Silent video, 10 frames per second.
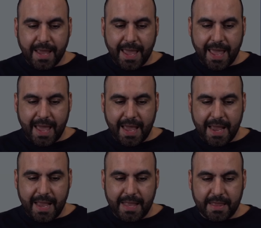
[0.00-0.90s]

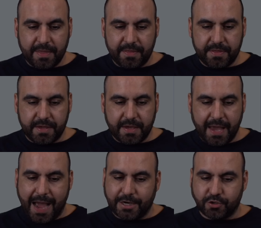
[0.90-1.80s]
and the
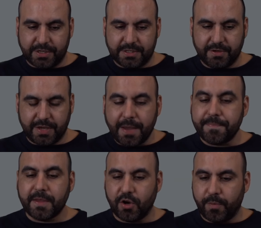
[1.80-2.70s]
address. Okay,
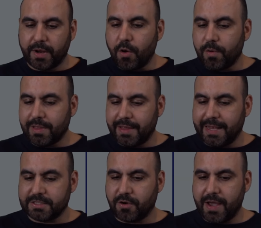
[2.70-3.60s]
here we go.
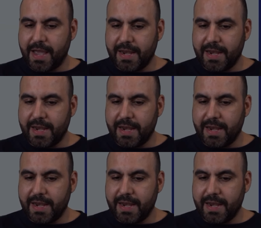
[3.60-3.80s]
Let's go ahead